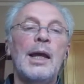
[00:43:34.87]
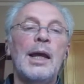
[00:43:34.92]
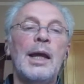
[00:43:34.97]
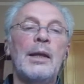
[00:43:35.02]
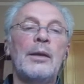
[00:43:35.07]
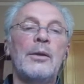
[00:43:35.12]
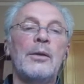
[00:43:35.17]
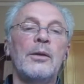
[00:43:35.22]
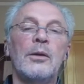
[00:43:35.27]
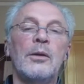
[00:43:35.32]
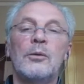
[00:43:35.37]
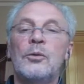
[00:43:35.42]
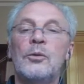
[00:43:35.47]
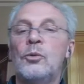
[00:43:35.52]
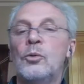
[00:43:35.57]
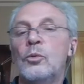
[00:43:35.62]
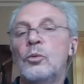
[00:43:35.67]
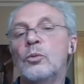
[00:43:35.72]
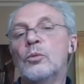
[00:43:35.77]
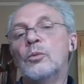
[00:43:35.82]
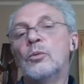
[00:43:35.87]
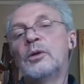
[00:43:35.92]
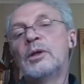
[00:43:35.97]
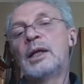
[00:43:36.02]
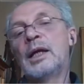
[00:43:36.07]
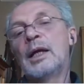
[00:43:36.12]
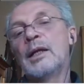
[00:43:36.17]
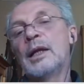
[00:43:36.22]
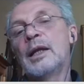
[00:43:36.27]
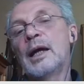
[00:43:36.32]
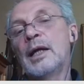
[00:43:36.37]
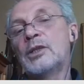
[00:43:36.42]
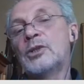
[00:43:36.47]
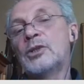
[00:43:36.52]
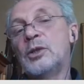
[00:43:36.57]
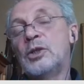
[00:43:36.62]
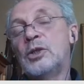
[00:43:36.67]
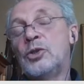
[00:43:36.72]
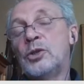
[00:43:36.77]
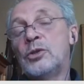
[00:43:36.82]
and you can
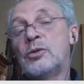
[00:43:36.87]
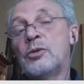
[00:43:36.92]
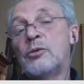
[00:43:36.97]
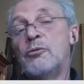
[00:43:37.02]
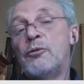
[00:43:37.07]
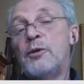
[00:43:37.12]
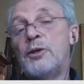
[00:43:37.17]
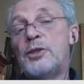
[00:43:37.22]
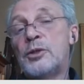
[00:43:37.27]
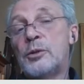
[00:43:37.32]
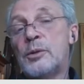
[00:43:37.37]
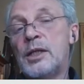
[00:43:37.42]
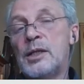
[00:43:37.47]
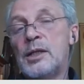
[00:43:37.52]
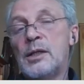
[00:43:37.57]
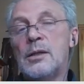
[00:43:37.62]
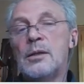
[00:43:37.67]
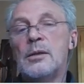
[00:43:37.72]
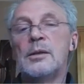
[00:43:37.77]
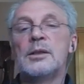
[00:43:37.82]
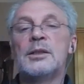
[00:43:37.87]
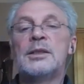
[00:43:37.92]
actually just visually